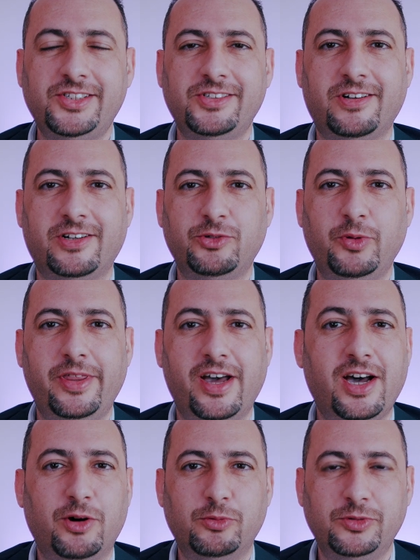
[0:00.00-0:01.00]
start with
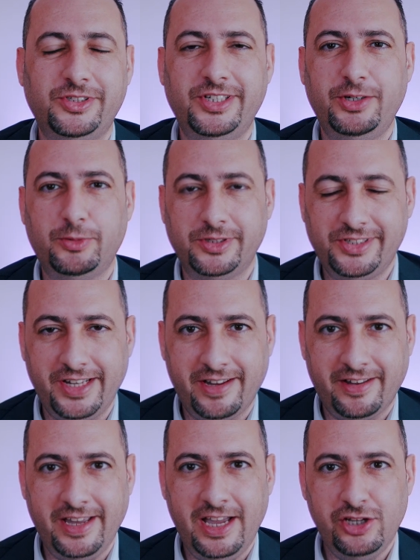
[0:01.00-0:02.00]
how Sequence
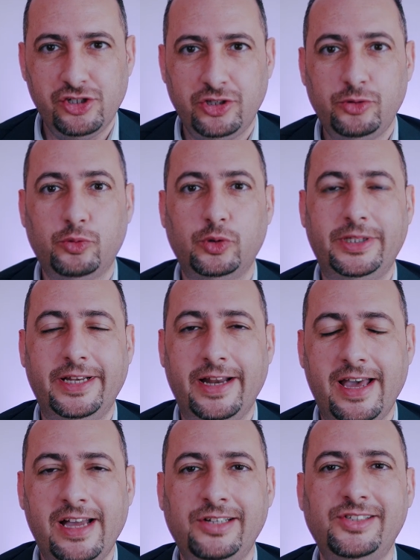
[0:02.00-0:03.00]
AI Agent would
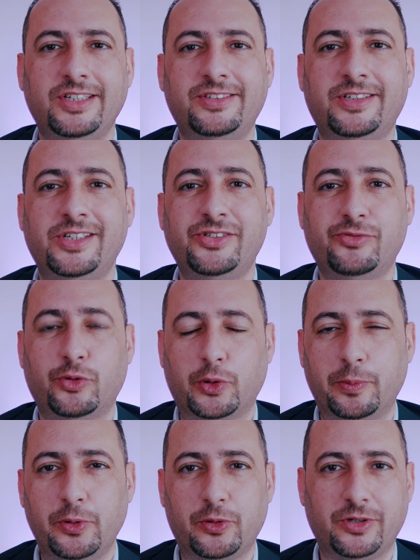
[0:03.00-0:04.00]
enhance and
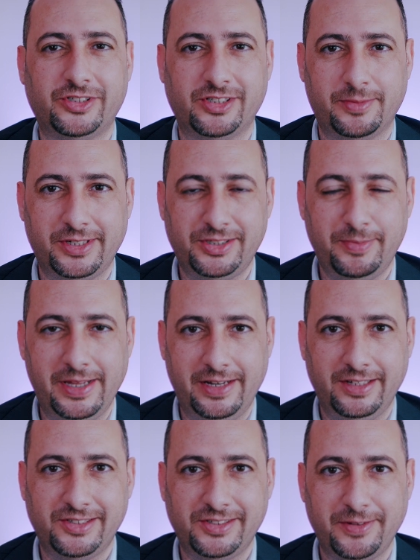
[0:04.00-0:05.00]
transform your customer
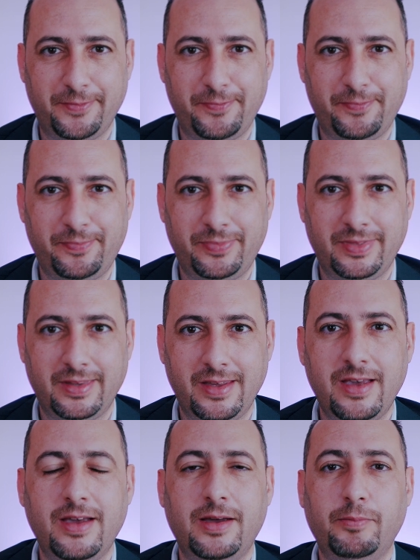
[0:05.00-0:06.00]
experience.
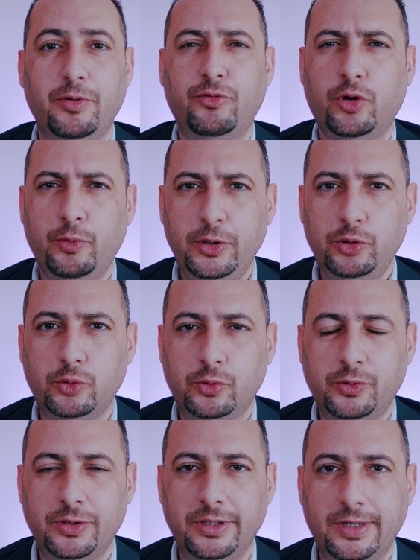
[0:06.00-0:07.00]
Before we do,
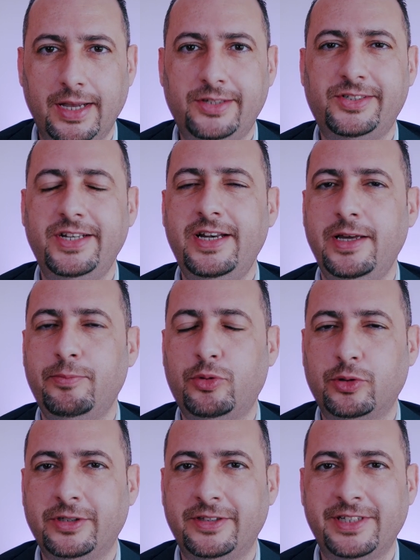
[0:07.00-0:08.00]
it's really
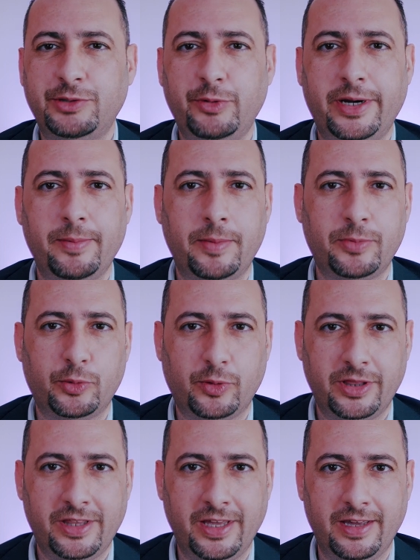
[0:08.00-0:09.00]
important that we remember
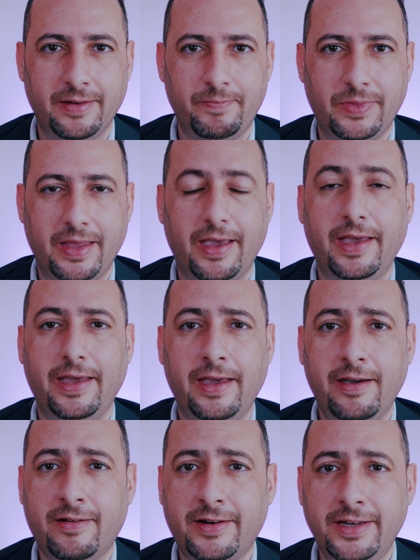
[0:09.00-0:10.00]
one thing.
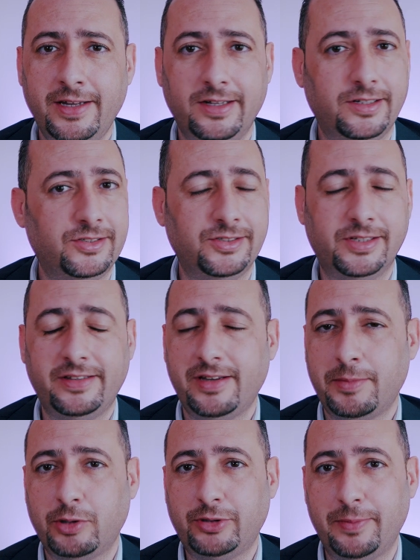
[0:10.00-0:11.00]
AI is not
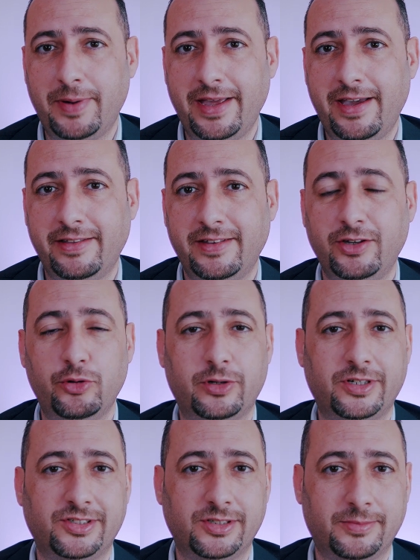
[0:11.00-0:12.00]
about replicating your
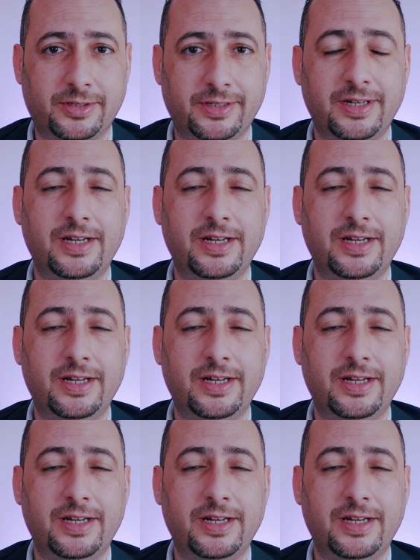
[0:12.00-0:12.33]
customer